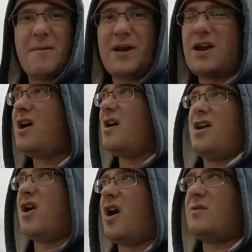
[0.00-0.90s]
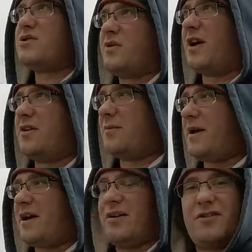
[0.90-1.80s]
I mean, you know, I was a regular
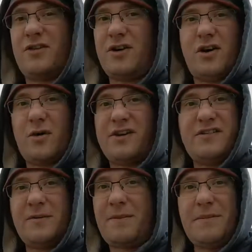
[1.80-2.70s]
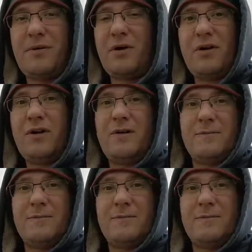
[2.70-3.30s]
back here, so you'd always see people,